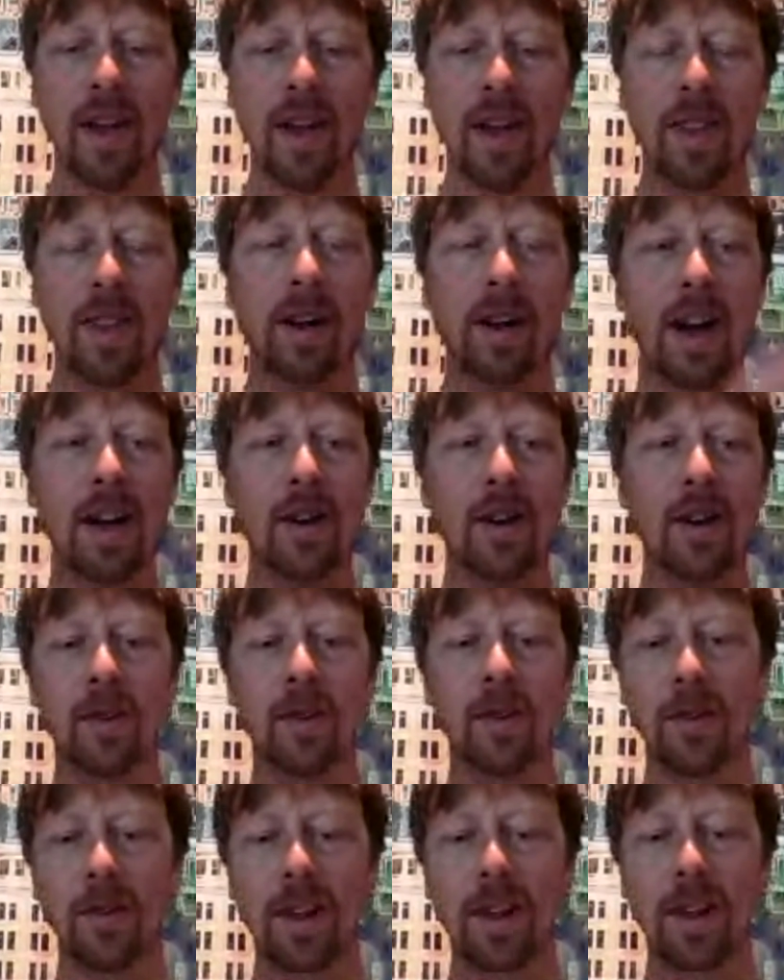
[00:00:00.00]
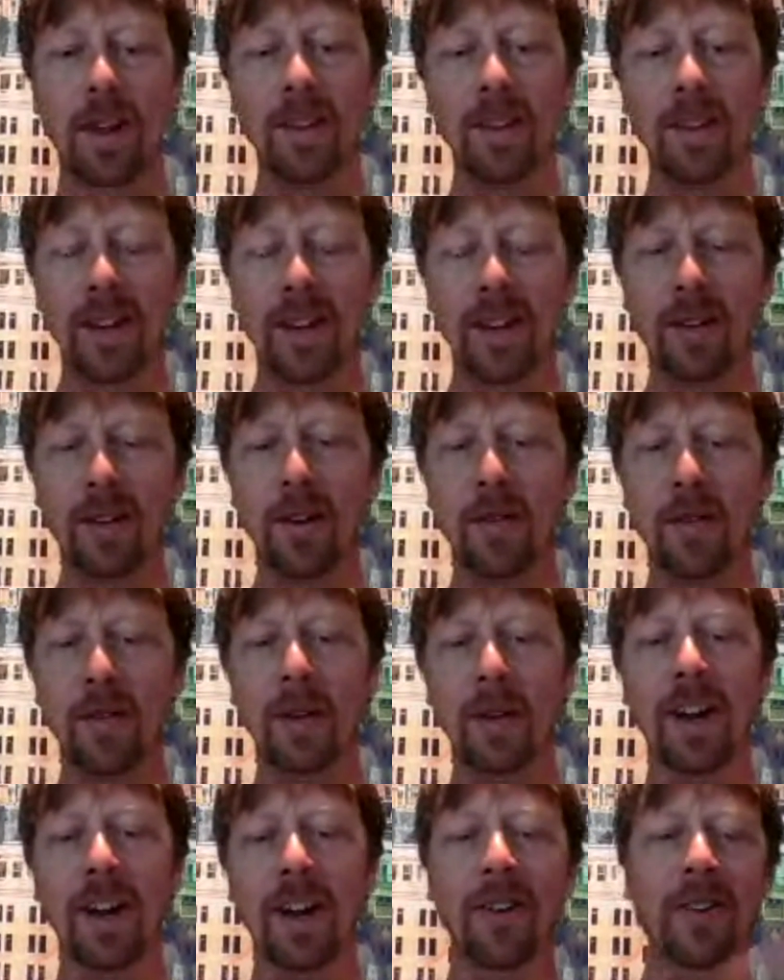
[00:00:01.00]
the guy who on the other side is going to
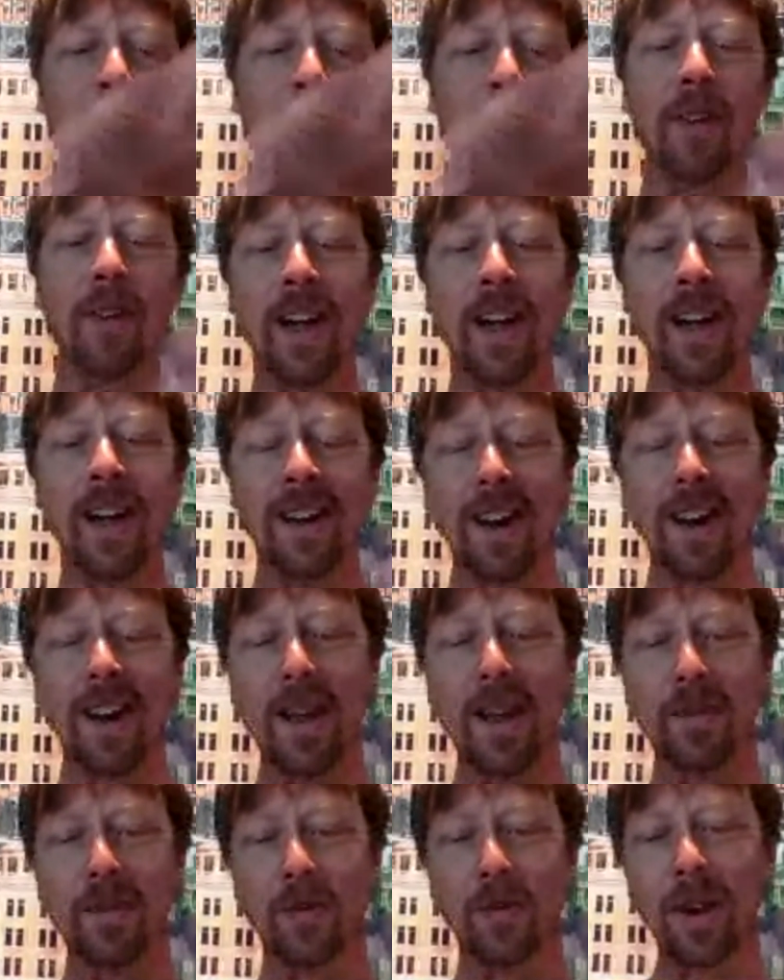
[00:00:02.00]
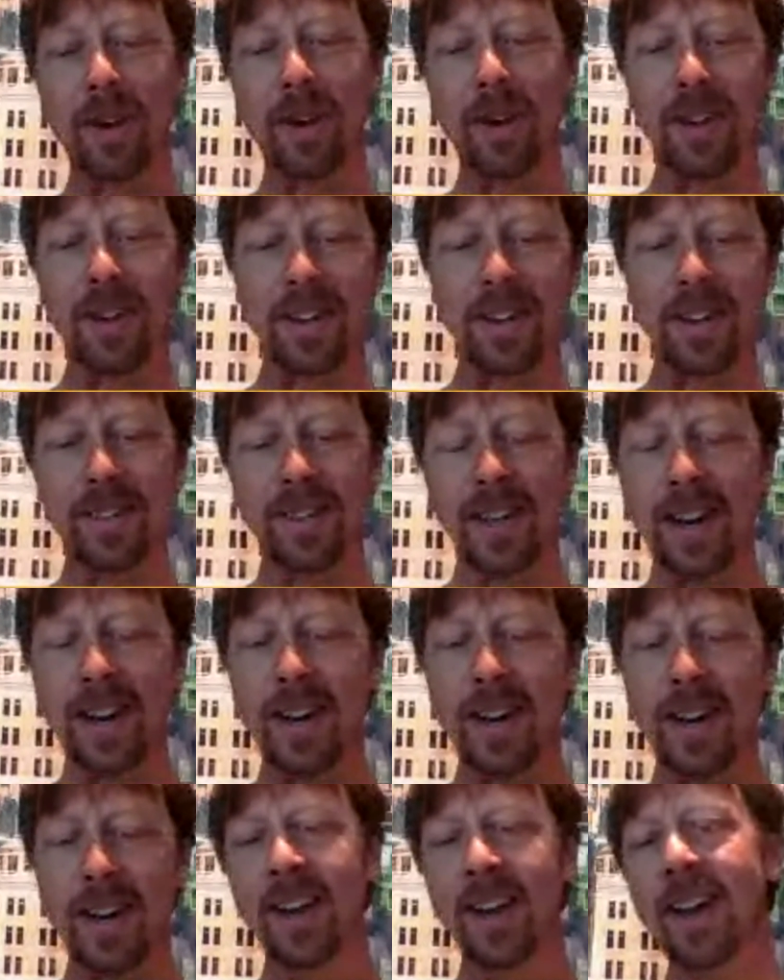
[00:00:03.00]
be on the left or right hand
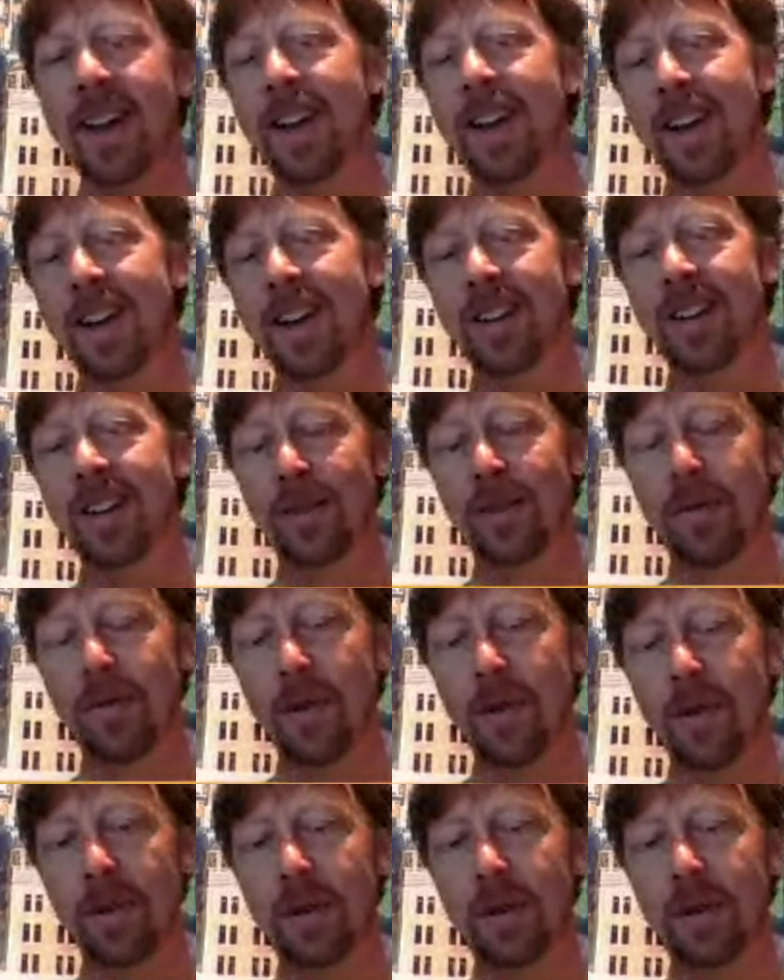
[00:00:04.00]
side, and so forth.